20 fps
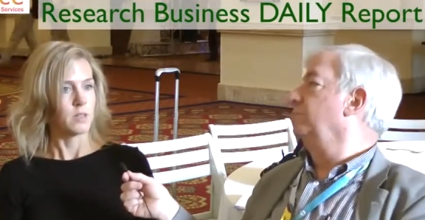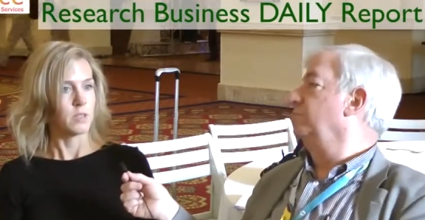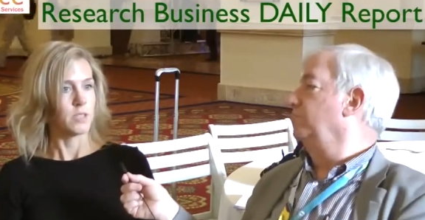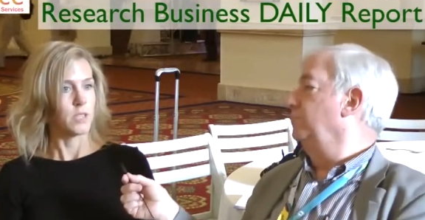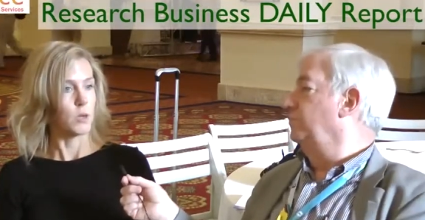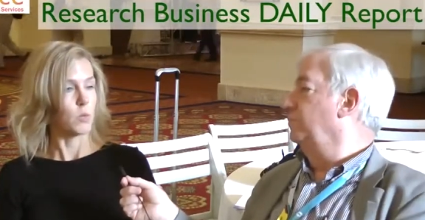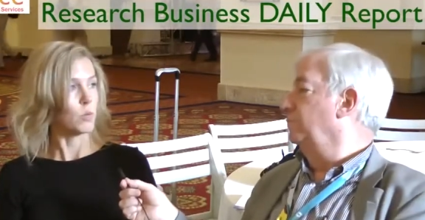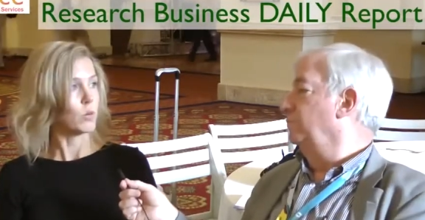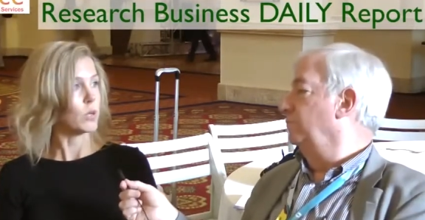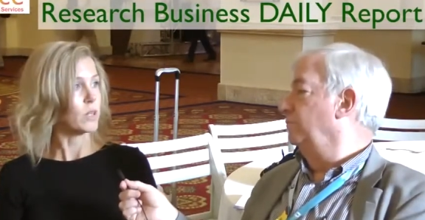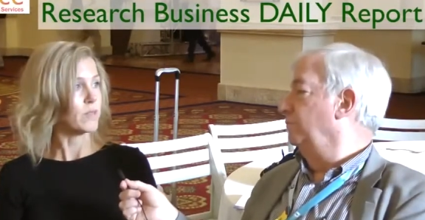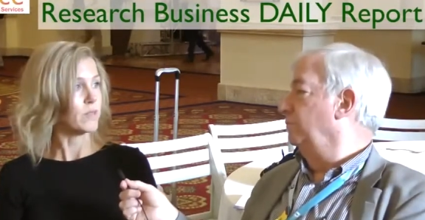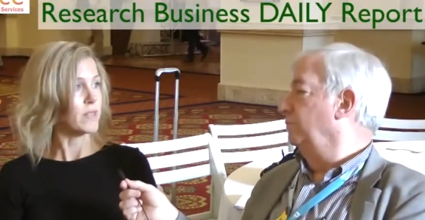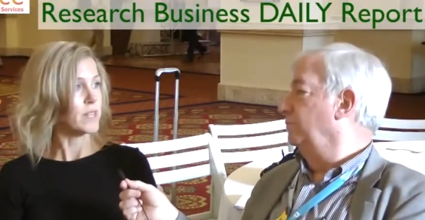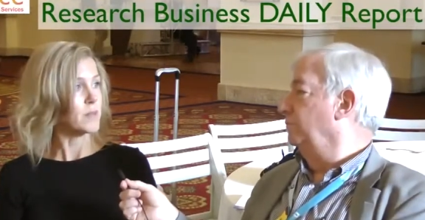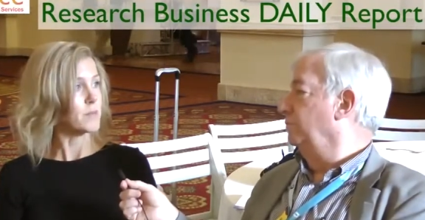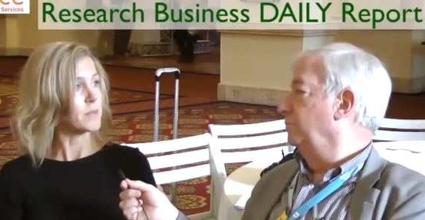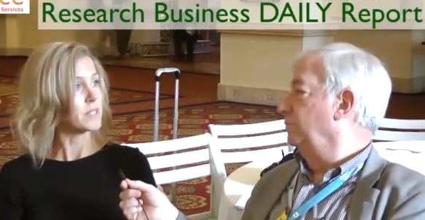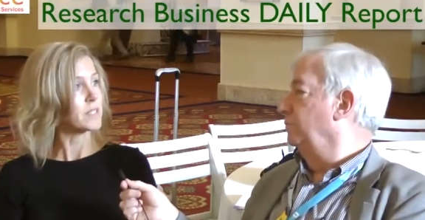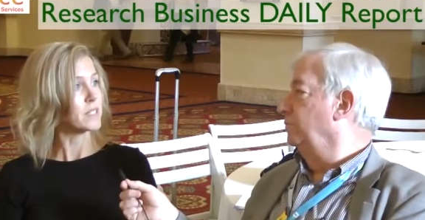Speaker 1: you know, weren't
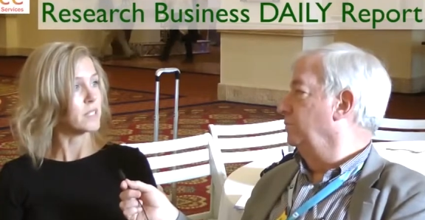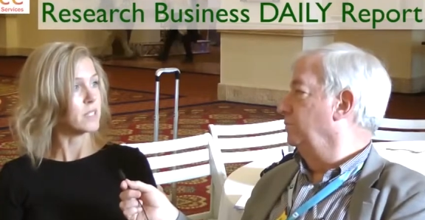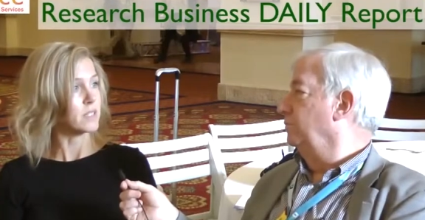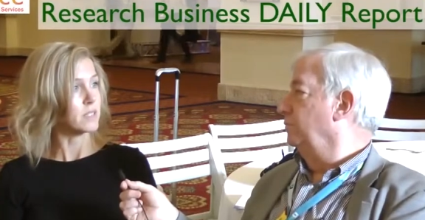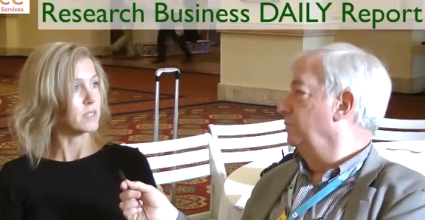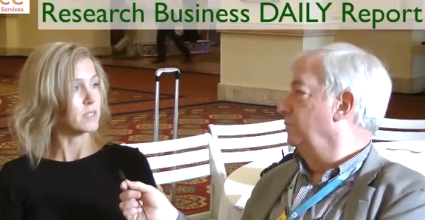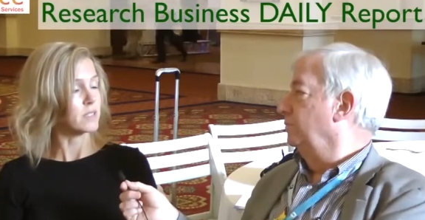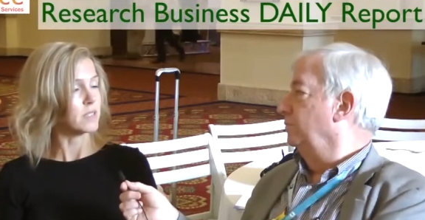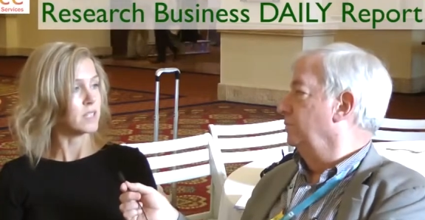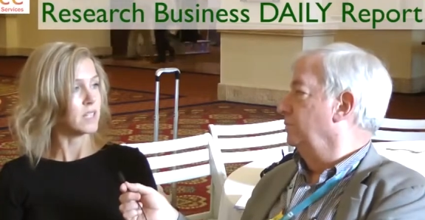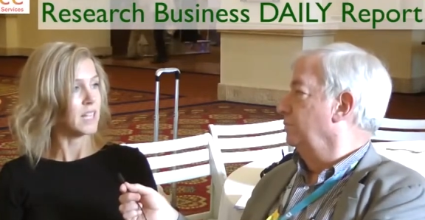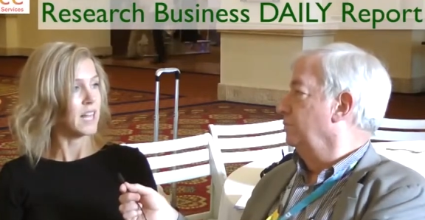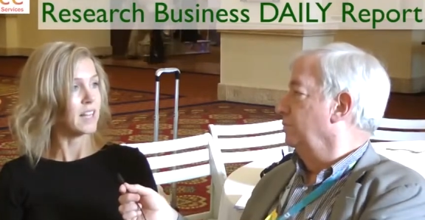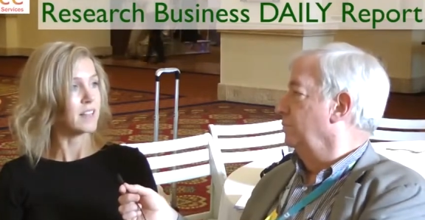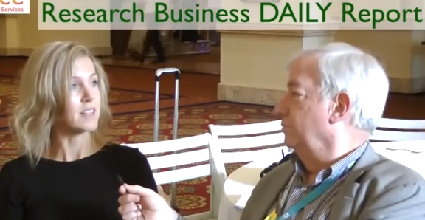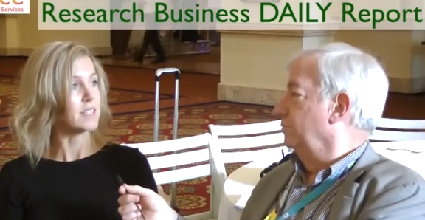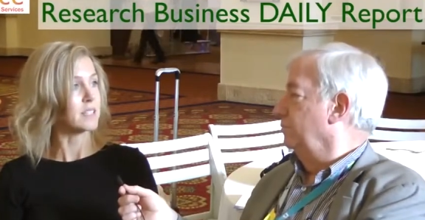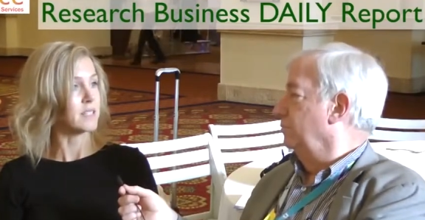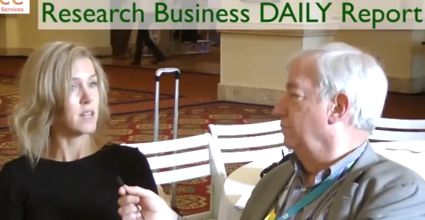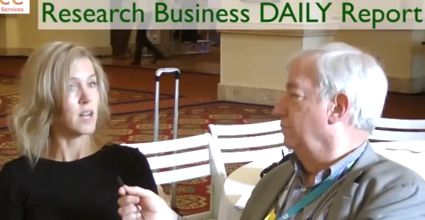even in business,
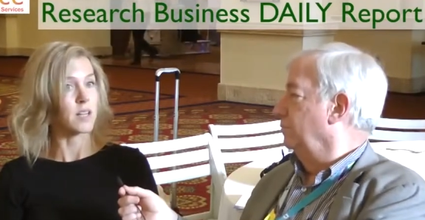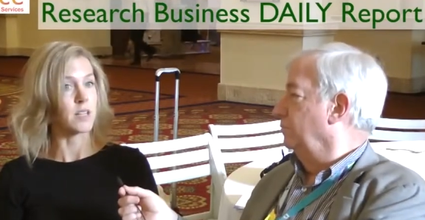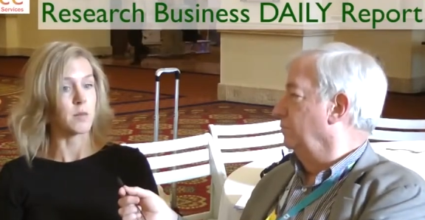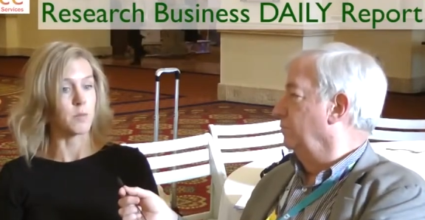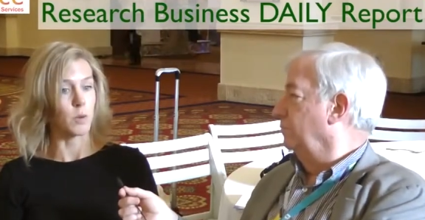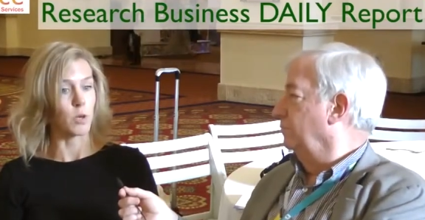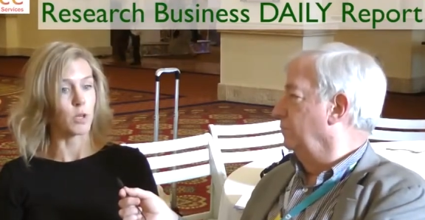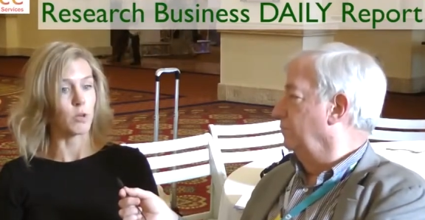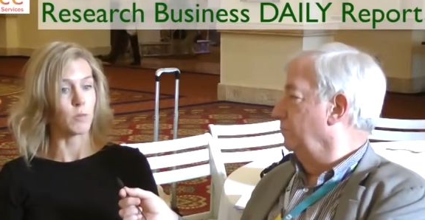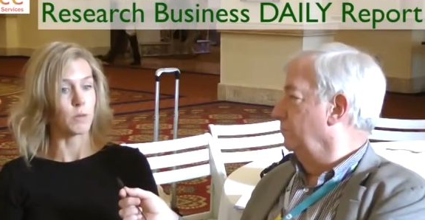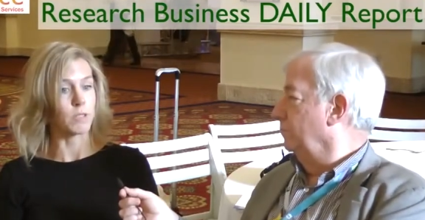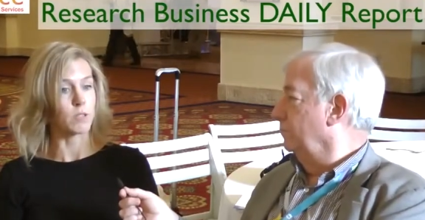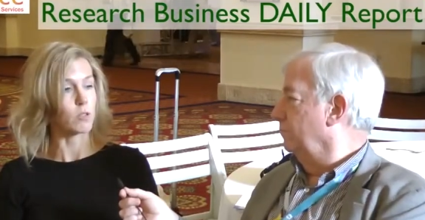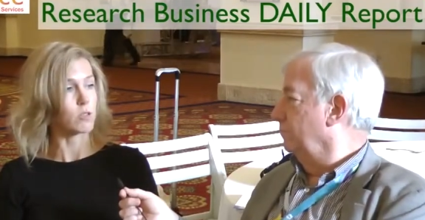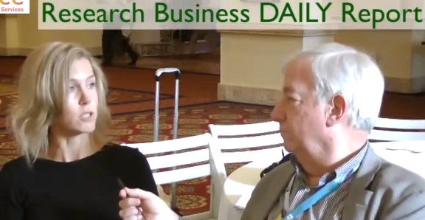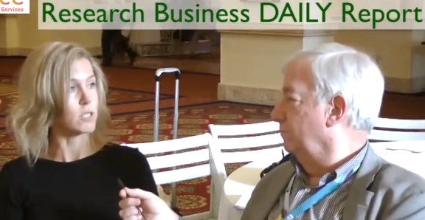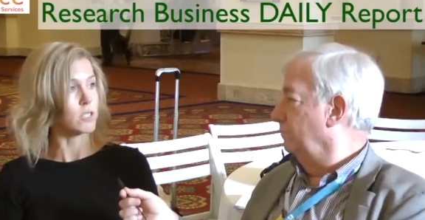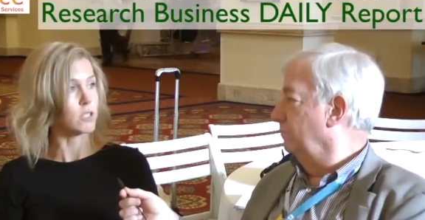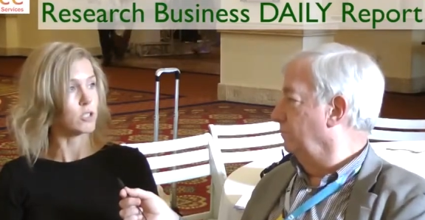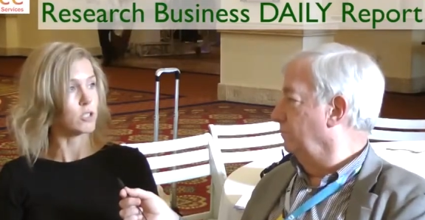at least not in the market
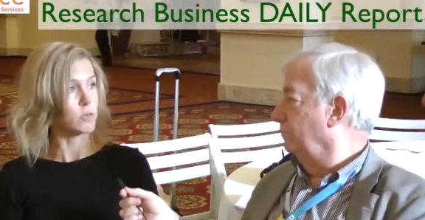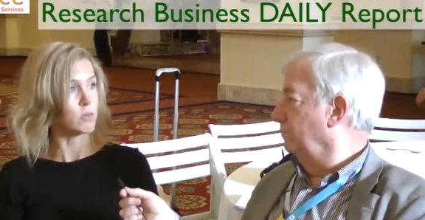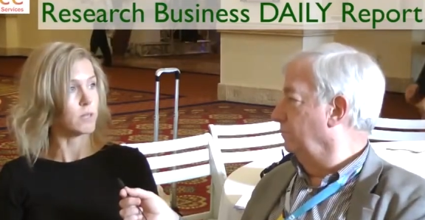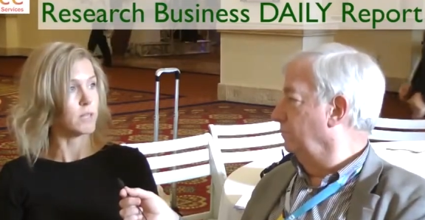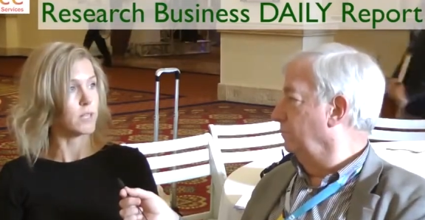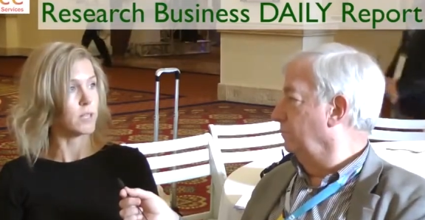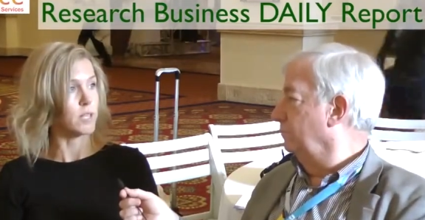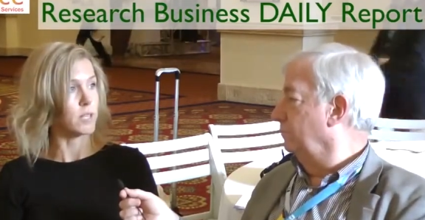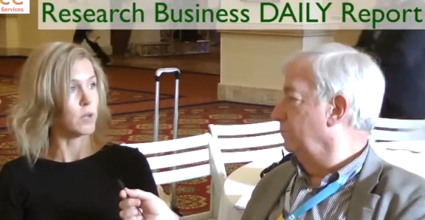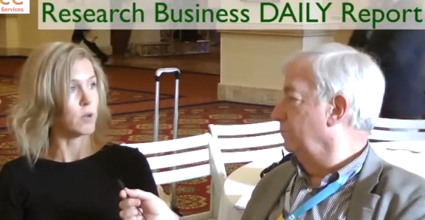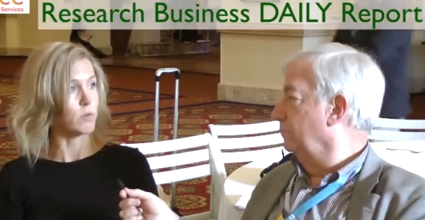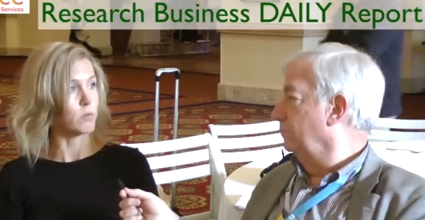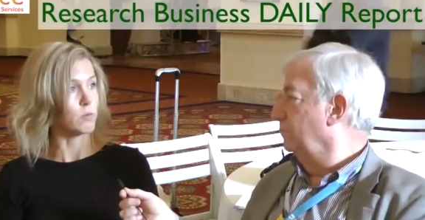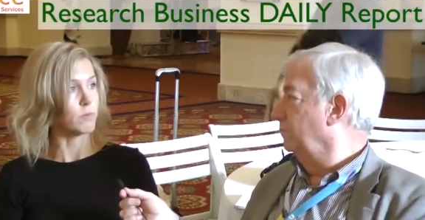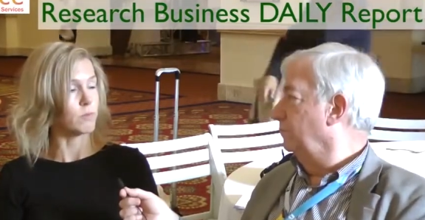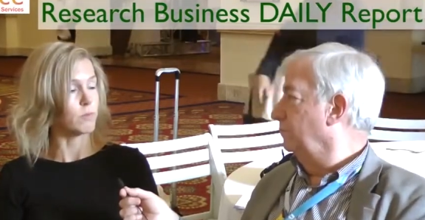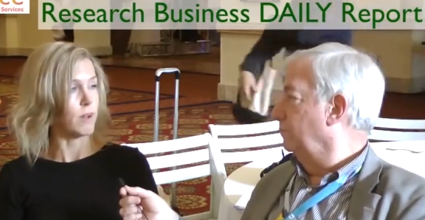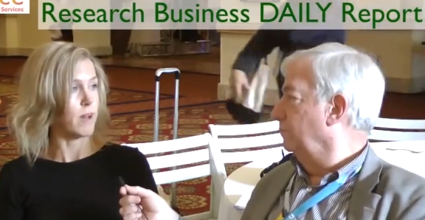research industry, you know,